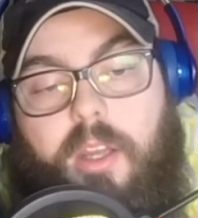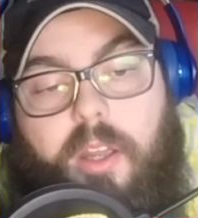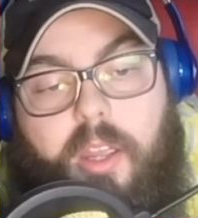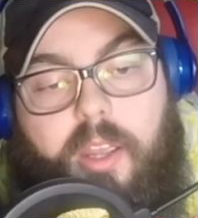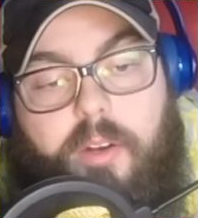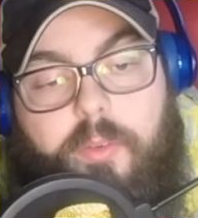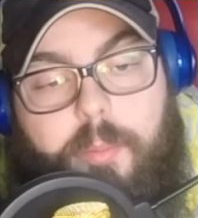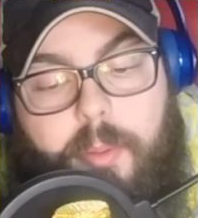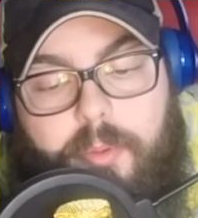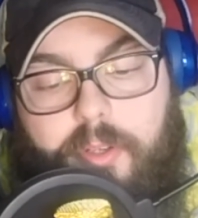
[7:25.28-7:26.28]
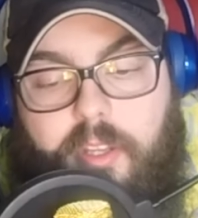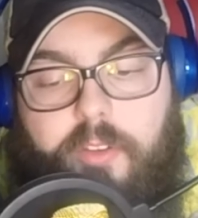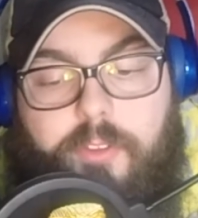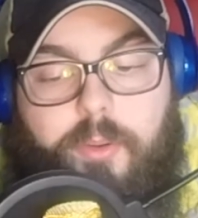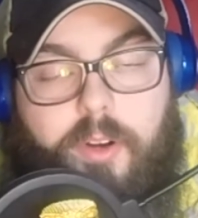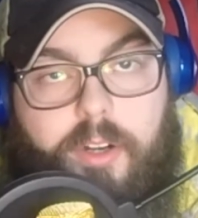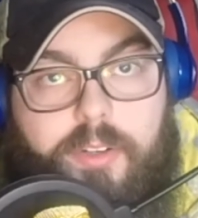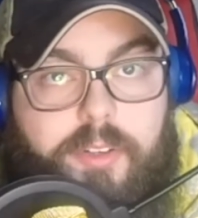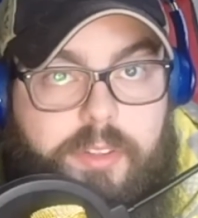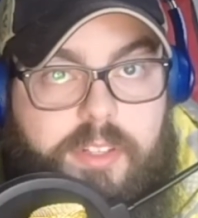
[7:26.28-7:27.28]
And remember, if you are
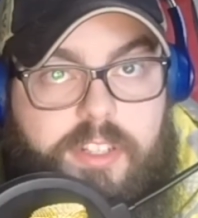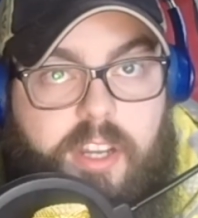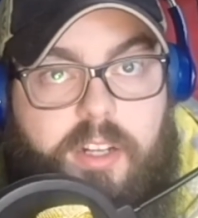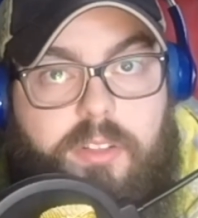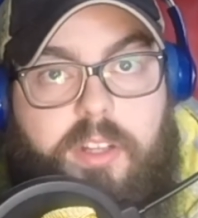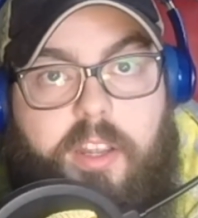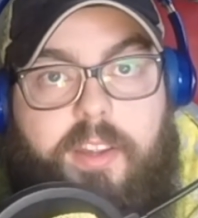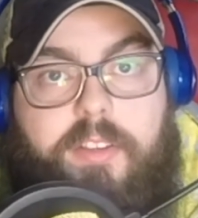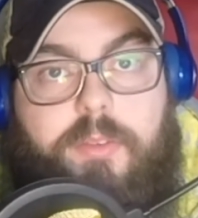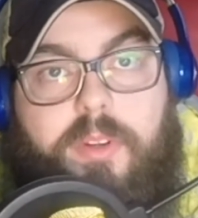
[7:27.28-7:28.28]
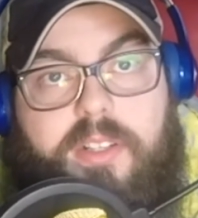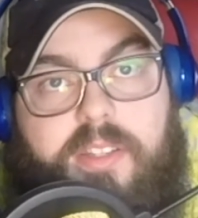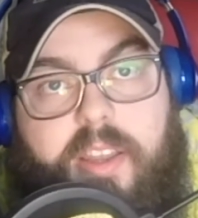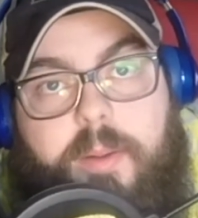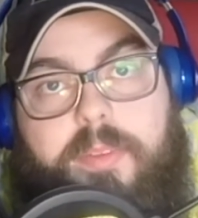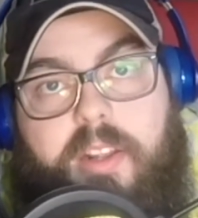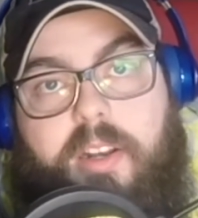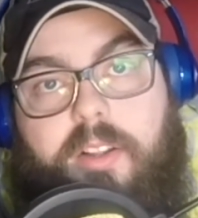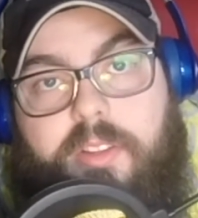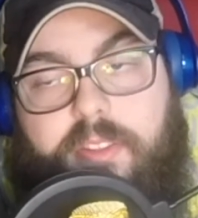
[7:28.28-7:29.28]
new to the channel and you want to stay updated
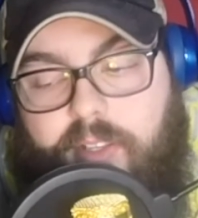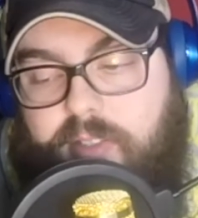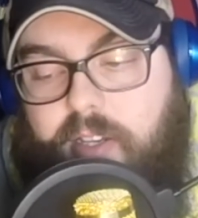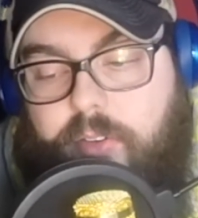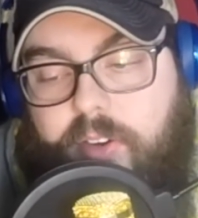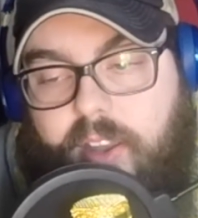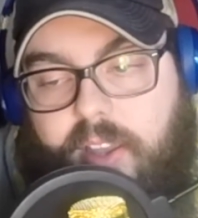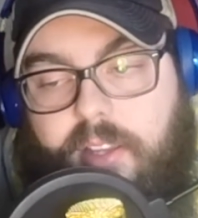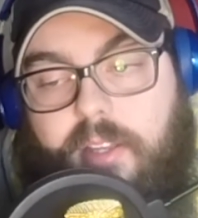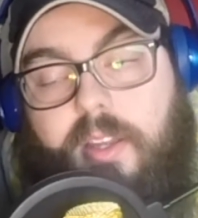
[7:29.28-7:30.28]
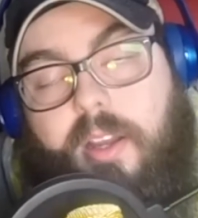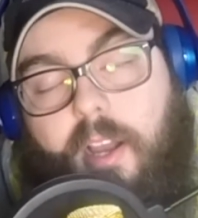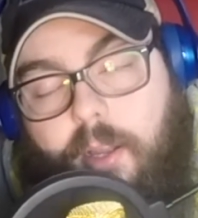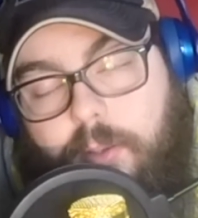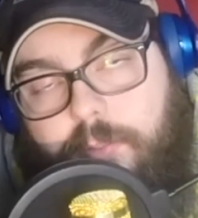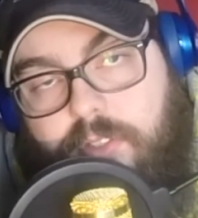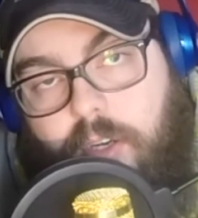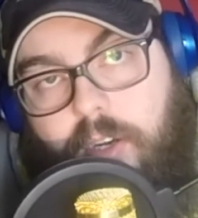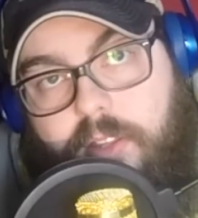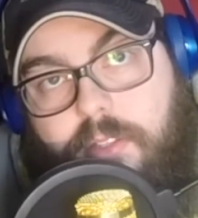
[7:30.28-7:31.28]
on the things I create, I am
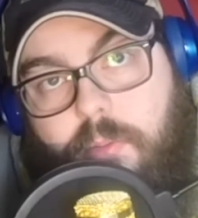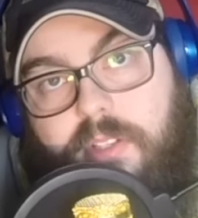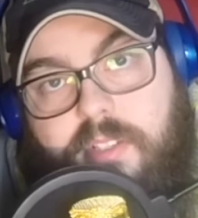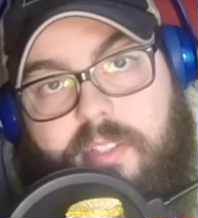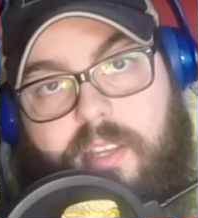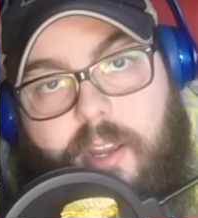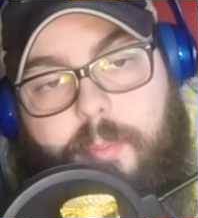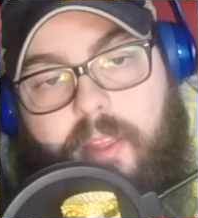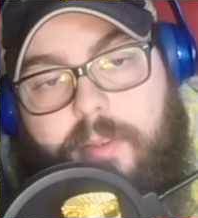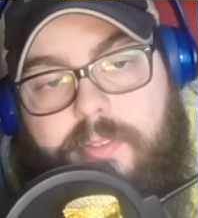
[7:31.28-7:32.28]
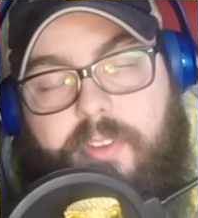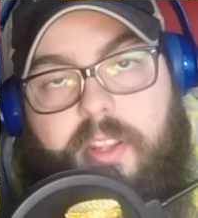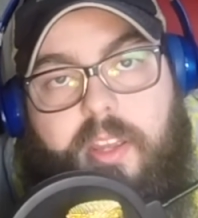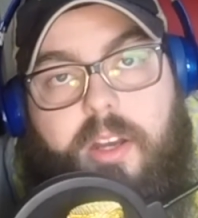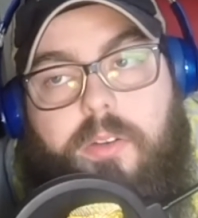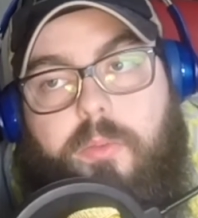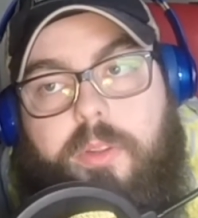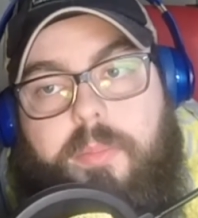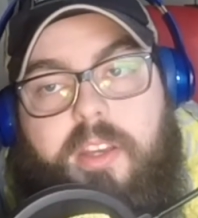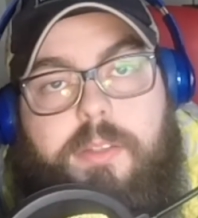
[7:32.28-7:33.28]
sorry this wasn't a time-lapse video with
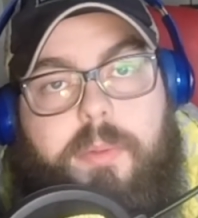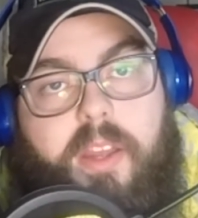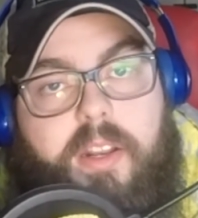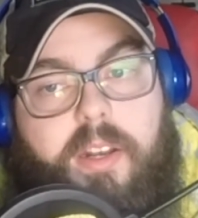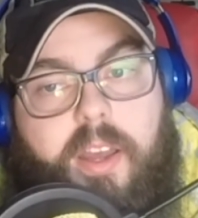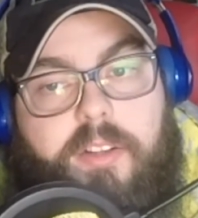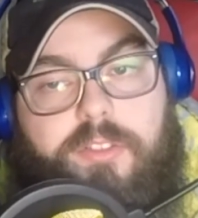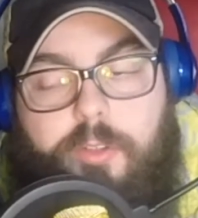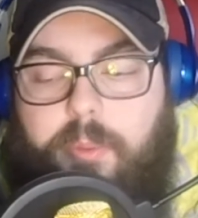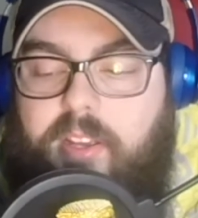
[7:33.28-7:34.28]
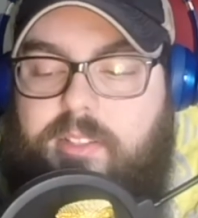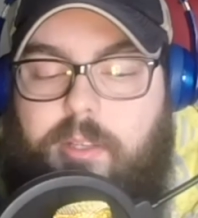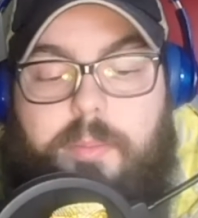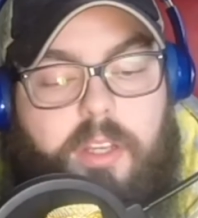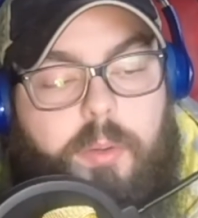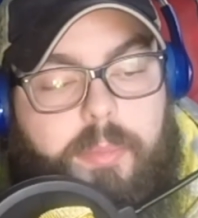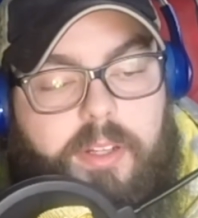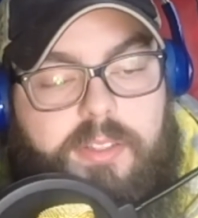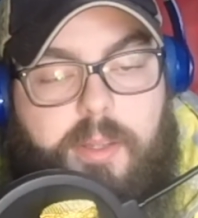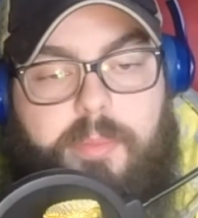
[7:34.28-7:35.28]
me explaining how to paint something or
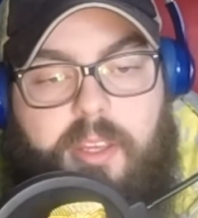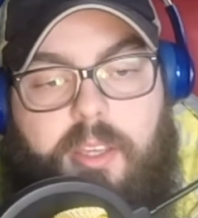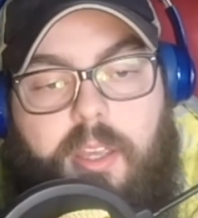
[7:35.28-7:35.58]
build something.